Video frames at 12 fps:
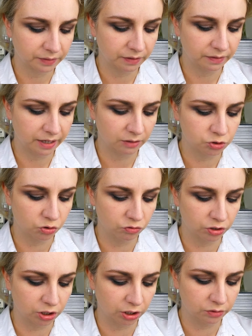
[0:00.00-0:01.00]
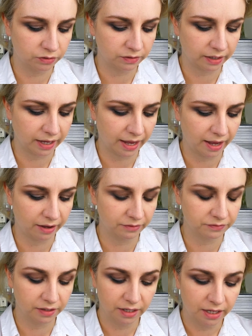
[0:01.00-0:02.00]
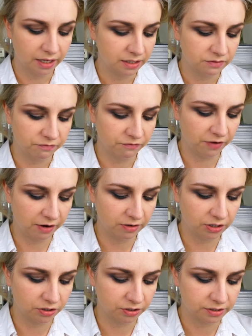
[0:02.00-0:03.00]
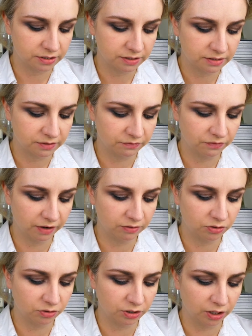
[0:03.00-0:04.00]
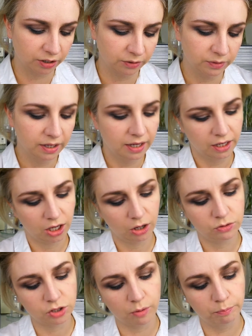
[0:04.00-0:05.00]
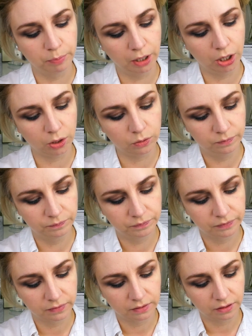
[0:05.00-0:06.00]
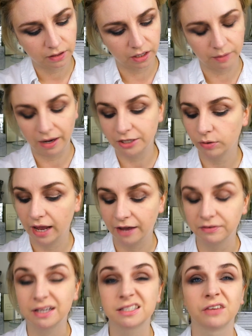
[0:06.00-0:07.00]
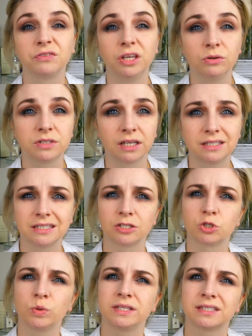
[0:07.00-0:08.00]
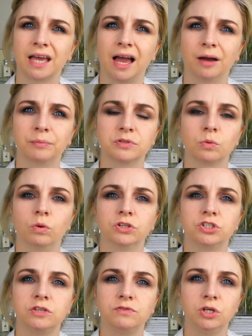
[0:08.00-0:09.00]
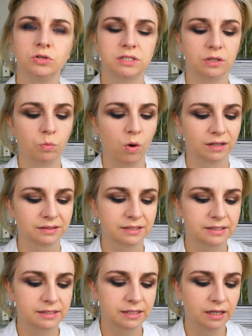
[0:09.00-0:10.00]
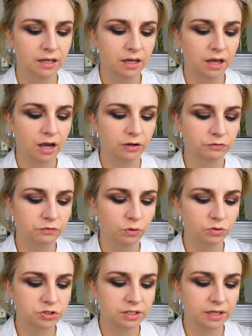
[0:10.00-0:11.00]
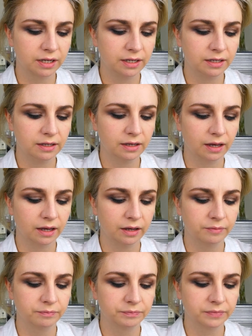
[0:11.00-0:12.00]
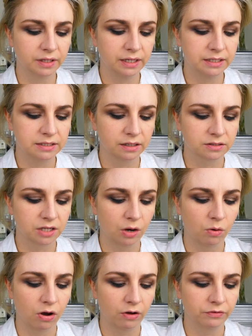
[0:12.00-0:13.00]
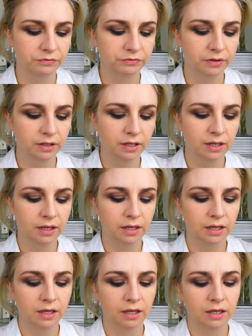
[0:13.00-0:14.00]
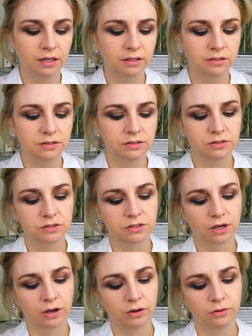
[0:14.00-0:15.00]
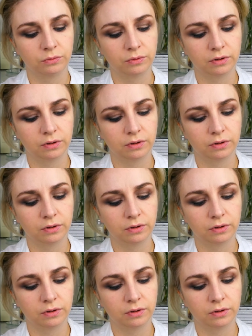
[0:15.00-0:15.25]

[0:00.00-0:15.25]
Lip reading: Eldora glue that they have, very good. It's a very good glue. Goes on blue. I don't have it because I've used it because it's a twist cap. So once you've used it once, unfortunately, it does go off. So,